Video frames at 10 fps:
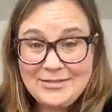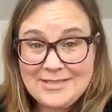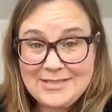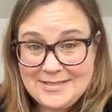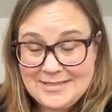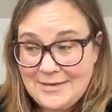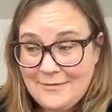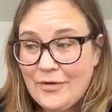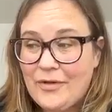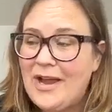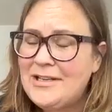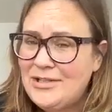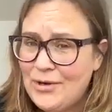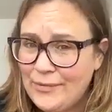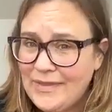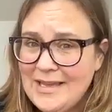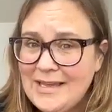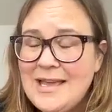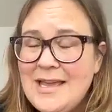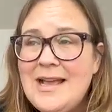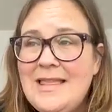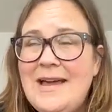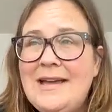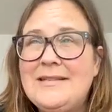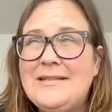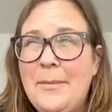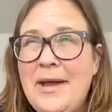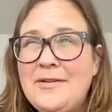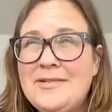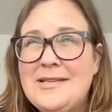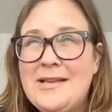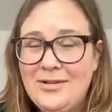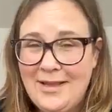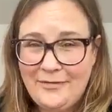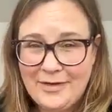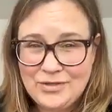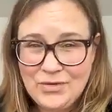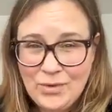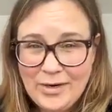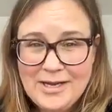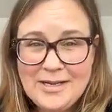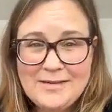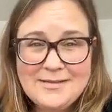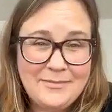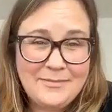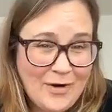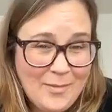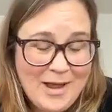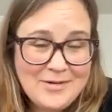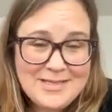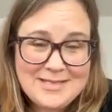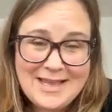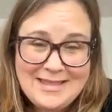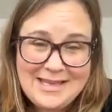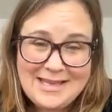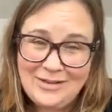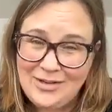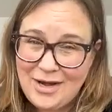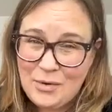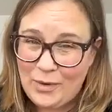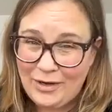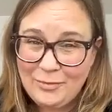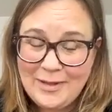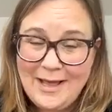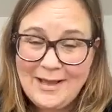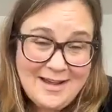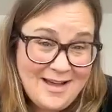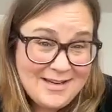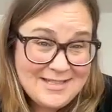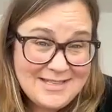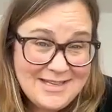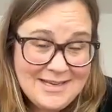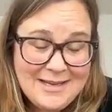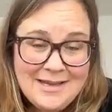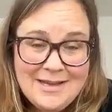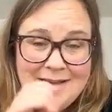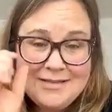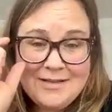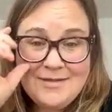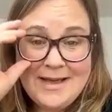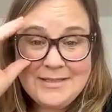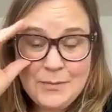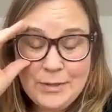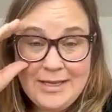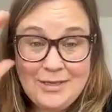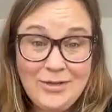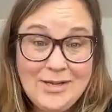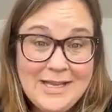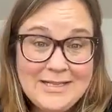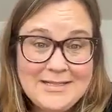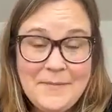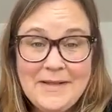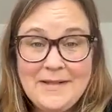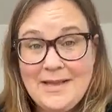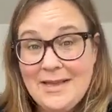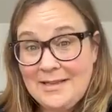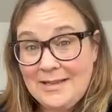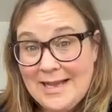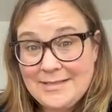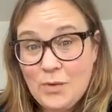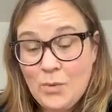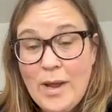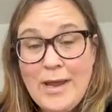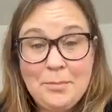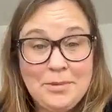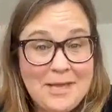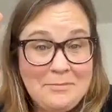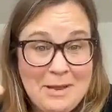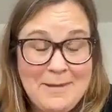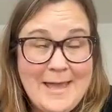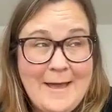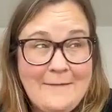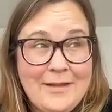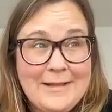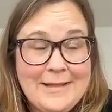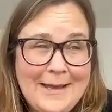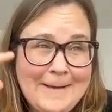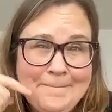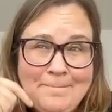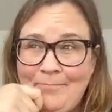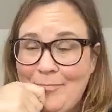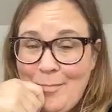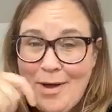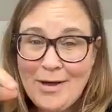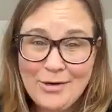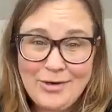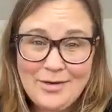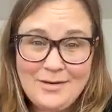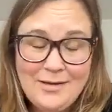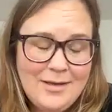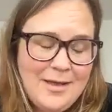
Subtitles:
you to see further. I don't think that some houses that are like Victorian, some farmhouses, I think can look kind of weird black, honestly. So that's where like looking at something like a classic white, but then maybe having like modern